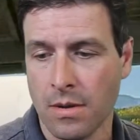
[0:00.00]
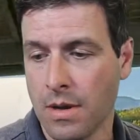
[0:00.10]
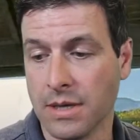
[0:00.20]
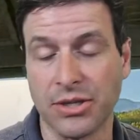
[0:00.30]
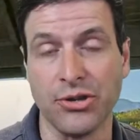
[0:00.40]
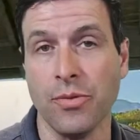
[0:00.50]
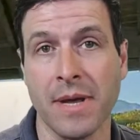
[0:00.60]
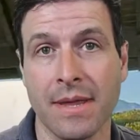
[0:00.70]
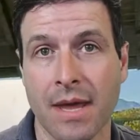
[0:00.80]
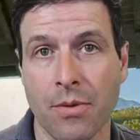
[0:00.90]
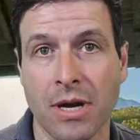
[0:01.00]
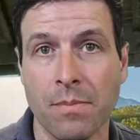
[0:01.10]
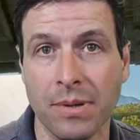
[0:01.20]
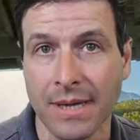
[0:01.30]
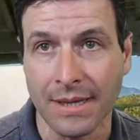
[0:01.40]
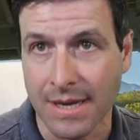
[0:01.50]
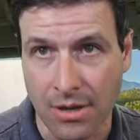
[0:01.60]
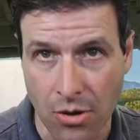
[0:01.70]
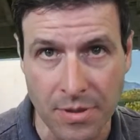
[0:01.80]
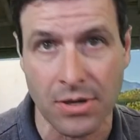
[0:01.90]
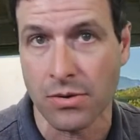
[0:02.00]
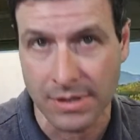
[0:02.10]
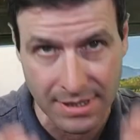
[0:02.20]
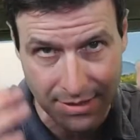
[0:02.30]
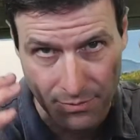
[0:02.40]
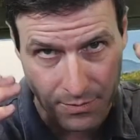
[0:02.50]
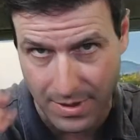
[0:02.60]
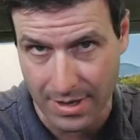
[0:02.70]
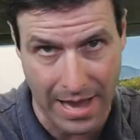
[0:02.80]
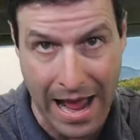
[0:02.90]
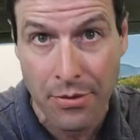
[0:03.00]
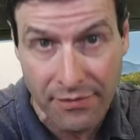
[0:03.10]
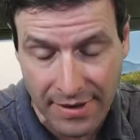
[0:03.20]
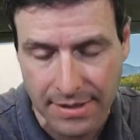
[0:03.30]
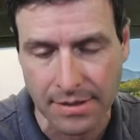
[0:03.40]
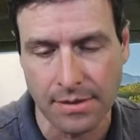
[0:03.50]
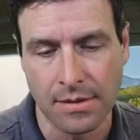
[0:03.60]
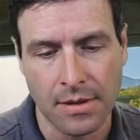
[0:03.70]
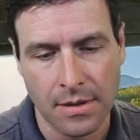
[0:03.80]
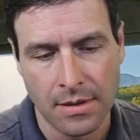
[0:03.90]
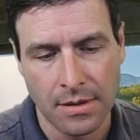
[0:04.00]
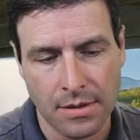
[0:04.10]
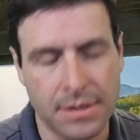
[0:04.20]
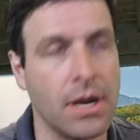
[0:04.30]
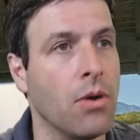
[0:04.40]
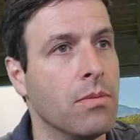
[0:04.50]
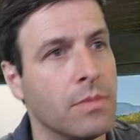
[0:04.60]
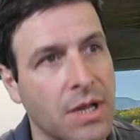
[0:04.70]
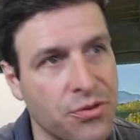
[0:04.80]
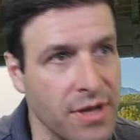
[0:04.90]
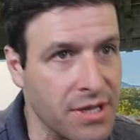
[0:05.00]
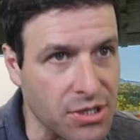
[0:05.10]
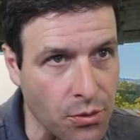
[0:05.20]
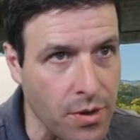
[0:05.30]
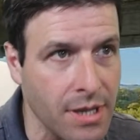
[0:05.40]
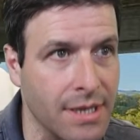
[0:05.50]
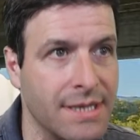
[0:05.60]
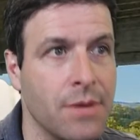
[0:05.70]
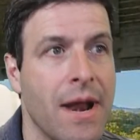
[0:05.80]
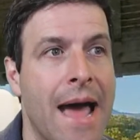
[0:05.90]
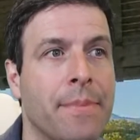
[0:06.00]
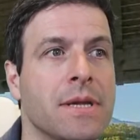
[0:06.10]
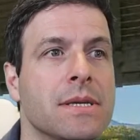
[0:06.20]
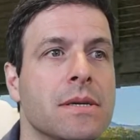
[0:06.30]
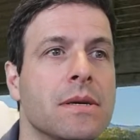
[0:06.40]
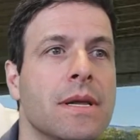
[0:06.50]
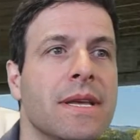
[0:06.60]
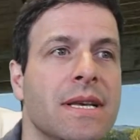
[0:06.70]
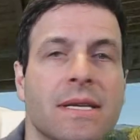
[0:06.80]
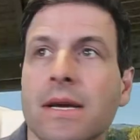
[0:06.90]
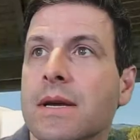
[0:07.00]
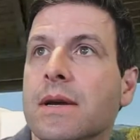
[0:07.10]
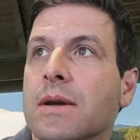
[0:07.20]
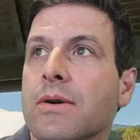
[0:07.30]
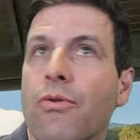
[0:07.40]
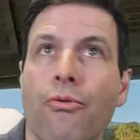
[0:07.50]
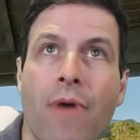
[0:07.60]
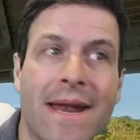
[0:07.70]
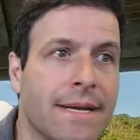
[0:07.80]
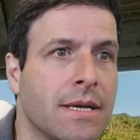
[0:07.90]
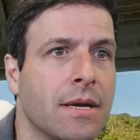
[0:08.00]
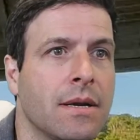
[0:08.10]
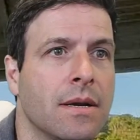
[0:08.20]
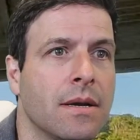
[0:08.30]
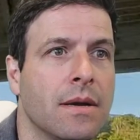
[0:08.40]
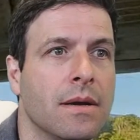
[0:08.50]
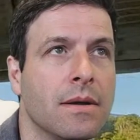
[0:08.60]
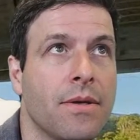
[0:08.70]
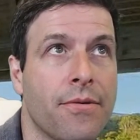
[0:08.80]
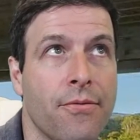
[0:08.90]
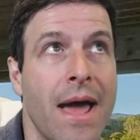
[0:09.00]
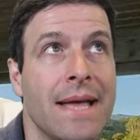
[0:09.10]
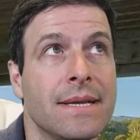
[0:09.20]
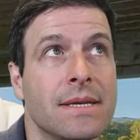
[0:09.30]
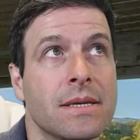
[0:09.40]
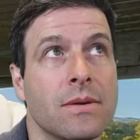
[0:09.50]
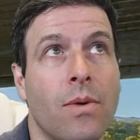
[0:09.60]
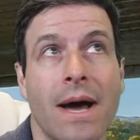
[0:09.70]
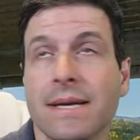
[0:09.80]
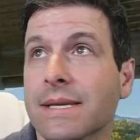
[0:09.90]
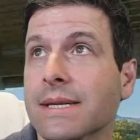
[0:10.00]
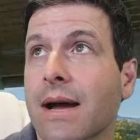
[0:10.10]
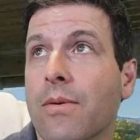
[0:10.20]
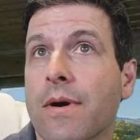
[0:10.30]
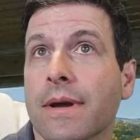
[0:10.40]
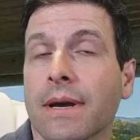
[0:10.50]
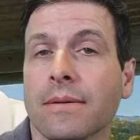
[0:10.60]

assuming they were completely comatose and out of it. So let's read the story. Let's see what happens in these Reddit threads. Why is this not working?